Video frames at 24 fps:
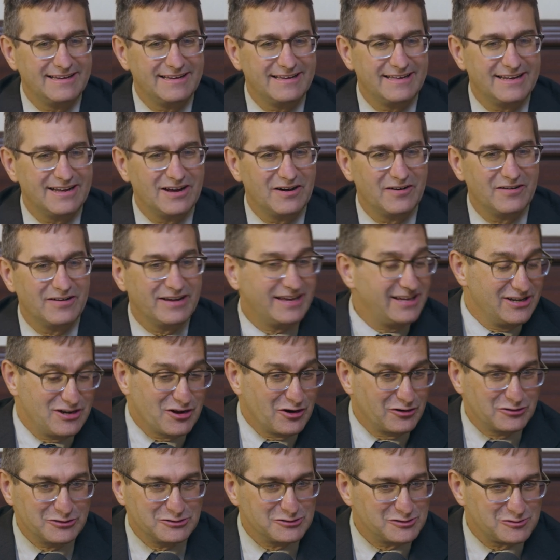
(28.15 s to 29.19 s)
he
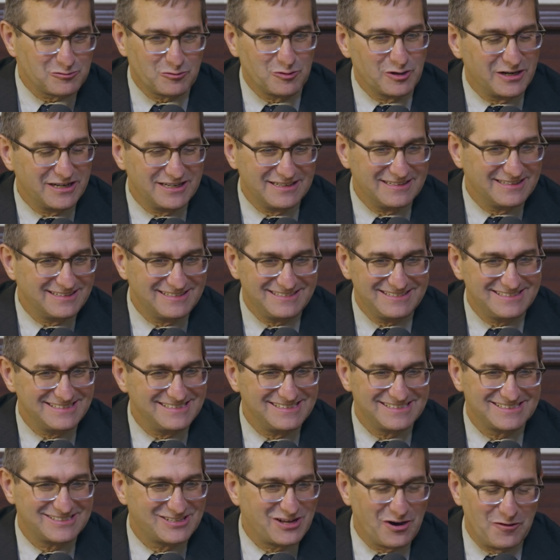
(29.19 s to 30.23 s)
knows what
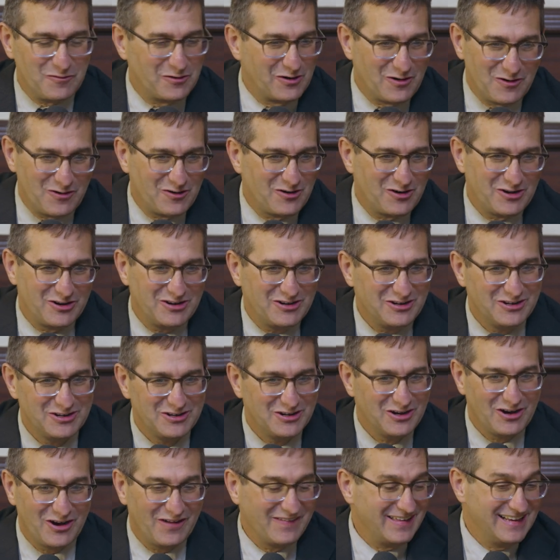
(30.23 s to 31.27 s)
is going on
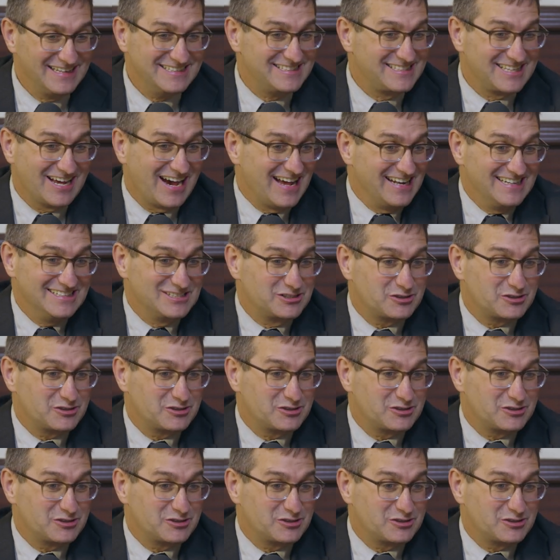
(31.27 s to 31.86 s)
the inside.